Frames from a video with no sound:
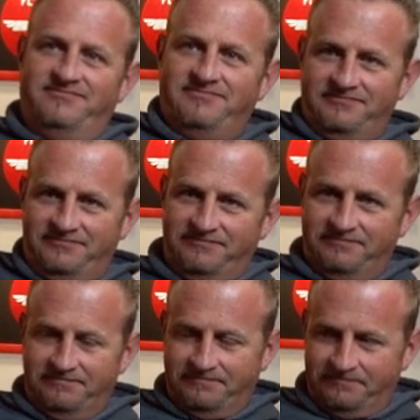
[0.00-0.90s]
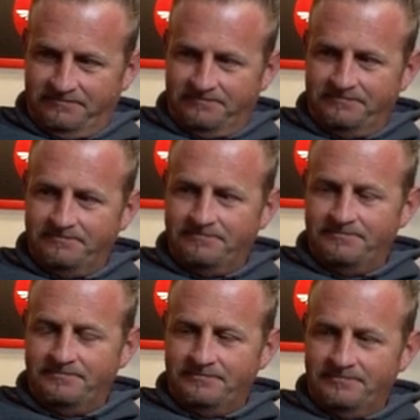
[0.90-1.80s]

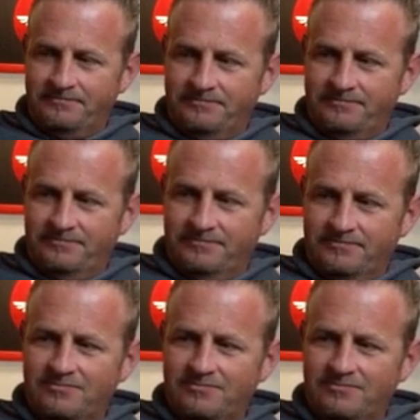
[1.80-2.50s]
Nothing is said.